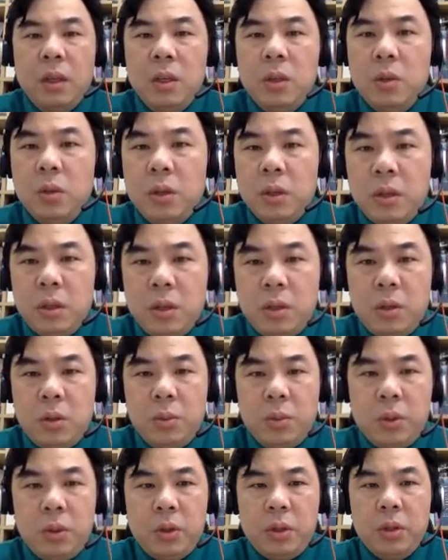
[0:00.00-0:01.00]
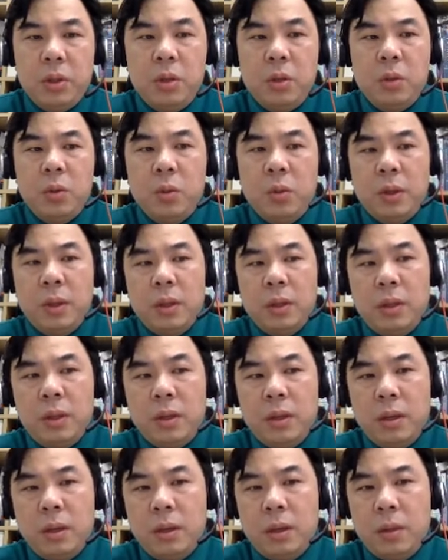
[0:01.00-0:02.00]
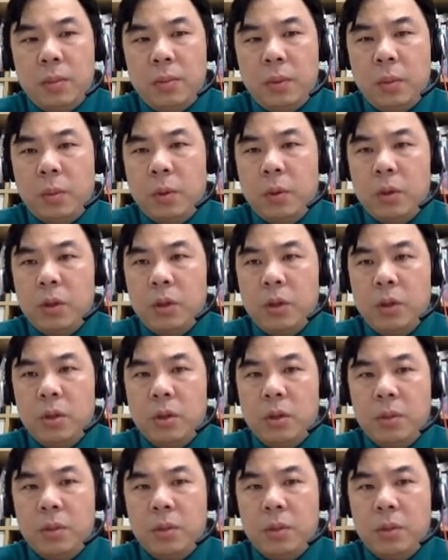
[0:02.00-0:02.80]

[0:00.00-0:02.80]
to the distributions with proportions